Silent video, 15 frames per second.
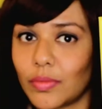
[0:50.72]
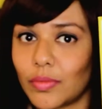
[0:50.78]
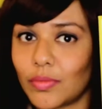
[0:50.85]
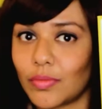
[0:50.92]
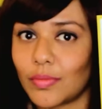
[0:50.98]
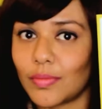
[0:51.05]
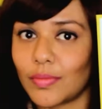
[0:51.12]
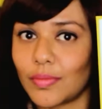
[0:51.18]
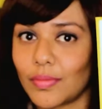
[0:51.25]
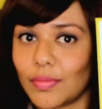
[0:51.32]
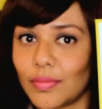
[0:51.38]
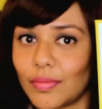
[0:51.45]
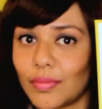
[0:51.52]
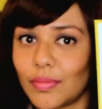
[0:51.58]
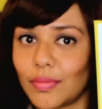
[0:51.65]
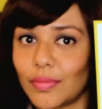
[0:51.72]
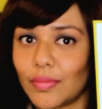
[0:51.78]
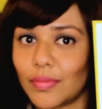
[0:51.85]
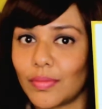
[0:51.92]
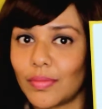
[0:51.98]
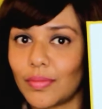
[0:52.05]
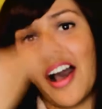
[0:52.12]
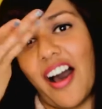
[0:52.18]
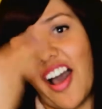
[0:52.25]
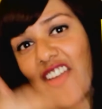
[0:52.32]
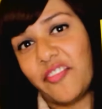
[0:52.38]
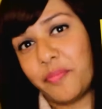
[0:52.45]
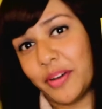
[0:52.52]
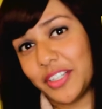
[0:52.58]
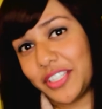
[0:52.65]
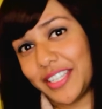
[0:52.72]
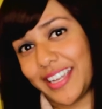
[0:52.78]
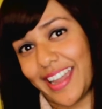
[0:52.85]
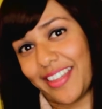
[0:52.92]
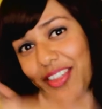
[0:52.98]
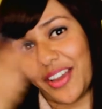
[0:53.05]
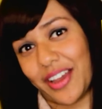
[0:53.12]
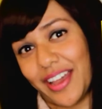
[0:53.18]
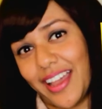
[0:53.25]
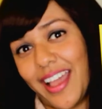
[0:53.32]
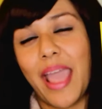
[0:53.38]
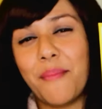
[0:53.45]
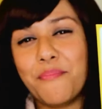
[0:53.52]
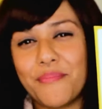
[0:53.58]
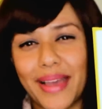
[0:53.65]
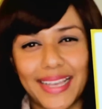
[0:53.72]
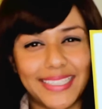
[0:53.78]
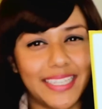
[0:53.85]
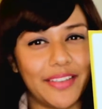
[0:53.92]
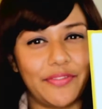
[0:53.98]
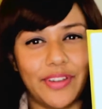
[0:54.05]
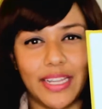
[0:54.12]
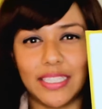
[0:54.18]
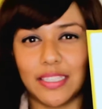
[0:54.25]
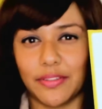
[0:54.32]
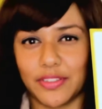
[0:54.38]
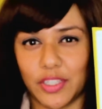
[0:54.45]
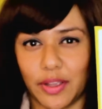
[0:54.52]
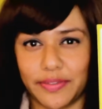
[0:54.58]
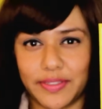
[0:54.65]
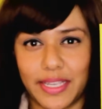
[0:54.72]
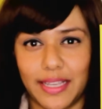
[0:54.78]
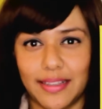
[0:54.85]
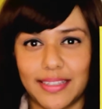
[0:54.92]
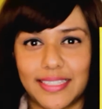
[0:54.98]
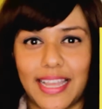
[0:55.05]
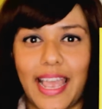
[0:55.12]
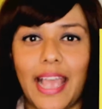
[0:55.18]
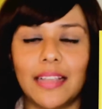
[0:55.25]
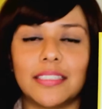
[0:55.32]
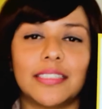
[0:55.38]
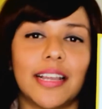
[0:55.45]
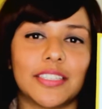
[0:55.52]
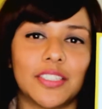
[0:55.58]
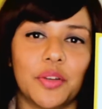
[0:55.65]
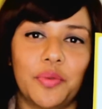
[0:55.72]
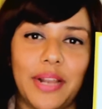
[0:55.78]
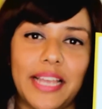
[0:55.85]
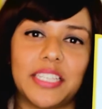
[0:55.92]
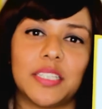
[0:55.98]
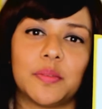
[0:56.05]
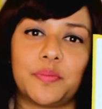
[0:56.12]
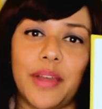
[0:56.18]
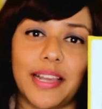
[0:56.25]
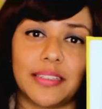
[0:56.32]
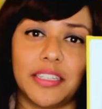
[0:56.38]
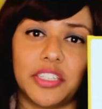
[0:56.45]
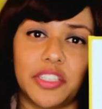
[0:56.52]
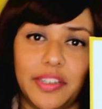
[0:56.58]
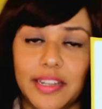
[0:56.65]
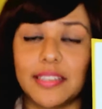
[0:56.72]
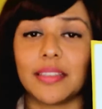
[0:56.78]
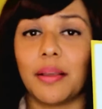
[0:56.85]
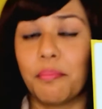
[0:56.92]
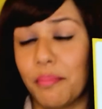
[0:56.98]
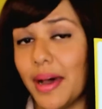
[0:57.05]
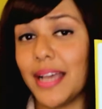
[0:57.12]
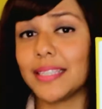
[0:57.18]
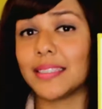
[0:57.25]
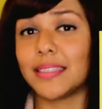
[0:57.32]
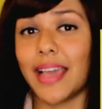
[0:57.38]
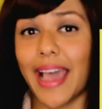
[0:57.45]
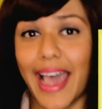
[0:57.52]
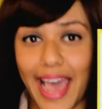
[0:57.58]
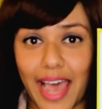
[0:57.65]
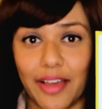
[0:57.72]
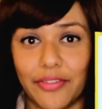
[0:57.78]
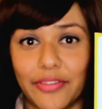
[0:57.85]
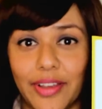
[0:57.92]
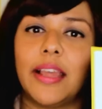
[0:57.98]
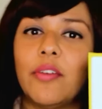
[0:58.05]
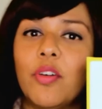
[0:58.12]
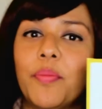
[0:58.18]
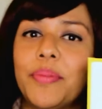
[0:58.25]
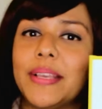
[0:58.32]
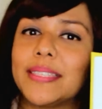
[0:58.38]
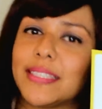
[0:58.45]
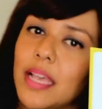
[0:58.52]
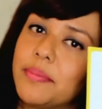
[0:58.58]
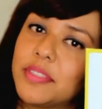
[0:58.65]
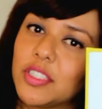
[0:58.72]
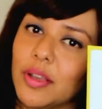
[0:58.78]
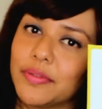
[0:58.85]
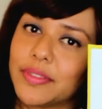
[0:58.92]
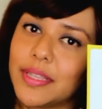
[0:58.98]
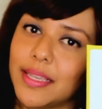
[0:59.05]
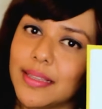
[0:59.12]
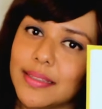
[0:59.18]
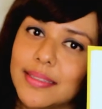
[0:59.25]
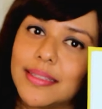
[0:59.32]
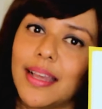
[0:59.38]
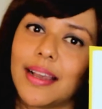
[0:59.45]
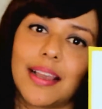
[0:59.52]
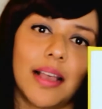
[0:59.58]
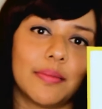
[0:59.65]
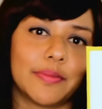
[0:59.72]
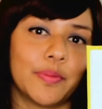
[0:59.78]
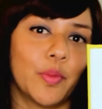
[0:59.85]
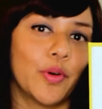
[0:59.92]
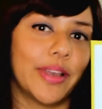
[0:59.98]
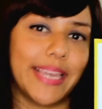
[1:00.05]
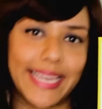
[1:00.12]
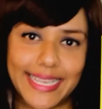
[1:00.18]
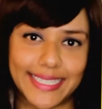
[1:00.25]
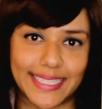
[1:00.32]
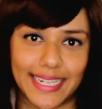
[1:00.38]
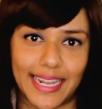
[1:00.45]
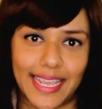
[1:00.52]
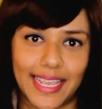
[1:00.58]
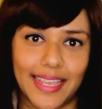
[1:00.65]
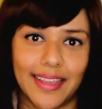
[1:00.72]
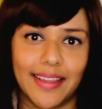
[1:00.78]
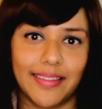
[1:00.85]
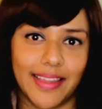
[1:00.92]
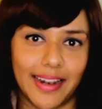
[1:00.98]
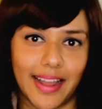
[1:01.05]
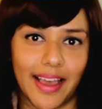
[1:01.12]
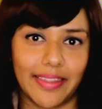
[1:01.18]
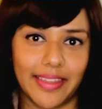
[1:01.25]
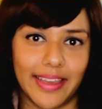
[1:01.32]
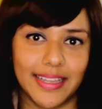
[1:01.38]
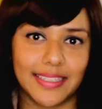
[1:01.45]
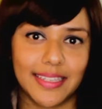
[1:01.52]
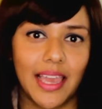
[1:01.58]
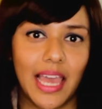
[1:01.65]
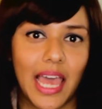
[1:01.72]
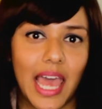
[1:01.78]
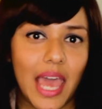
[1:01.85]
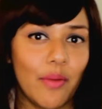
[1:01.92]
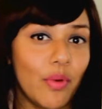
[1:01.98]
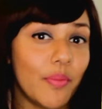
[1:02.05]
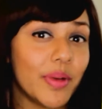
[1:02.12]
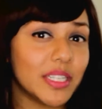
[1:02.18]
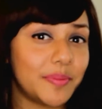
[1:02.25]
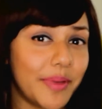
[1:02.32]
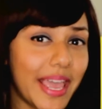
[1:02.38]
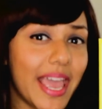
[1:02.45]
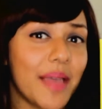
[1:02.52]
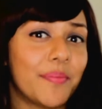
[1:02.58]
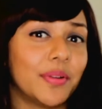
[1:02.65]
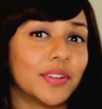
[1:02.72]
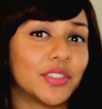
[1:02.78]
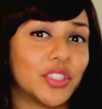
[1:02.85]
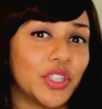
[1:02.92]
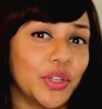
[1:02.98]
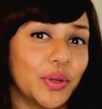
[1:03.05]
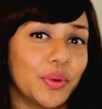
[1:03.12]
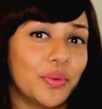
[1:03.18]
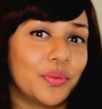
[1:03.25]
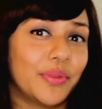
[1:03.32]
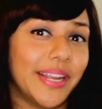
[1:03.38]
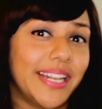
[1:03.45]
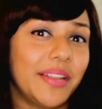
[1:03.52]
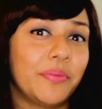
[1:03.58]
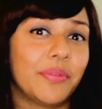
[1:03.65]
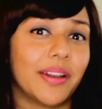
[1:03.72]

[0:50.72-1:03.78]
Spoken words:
of the Diplomatic Planner, I've put together a massive list of soft skills that international relations practitioners must have. There will be some soft skills that comes more easily than others, and we must be able to really